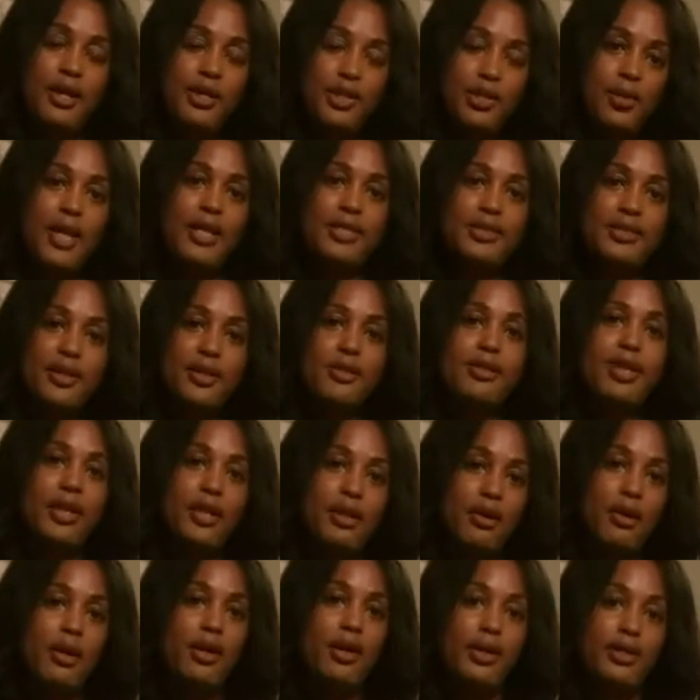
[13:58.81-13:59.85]
so I took
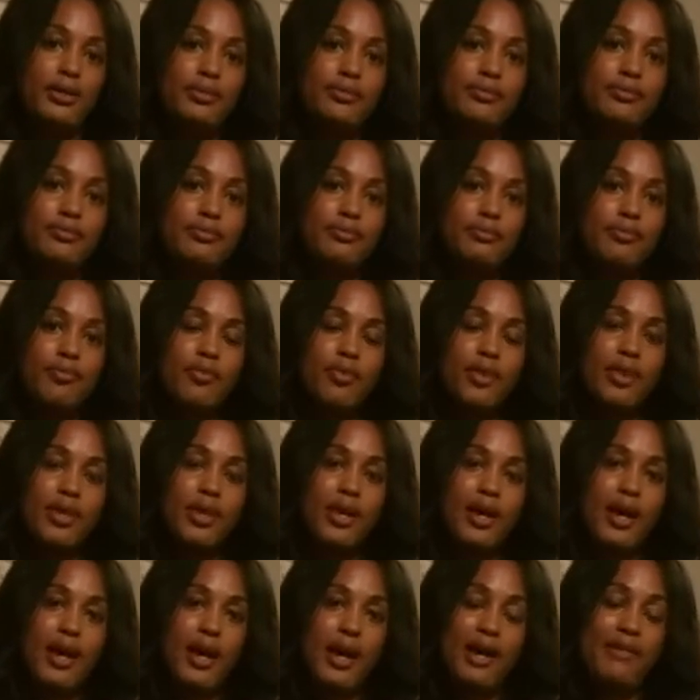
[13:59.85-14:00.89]
that on.
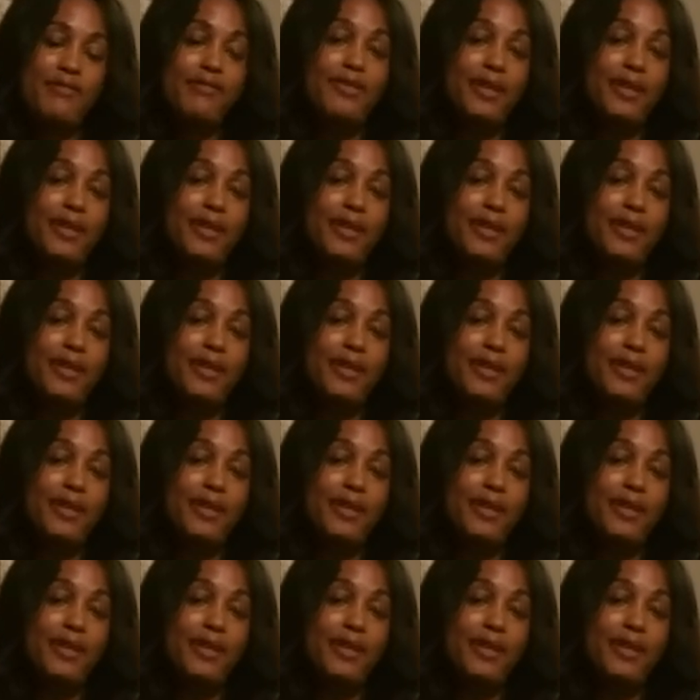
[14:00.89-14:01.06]
I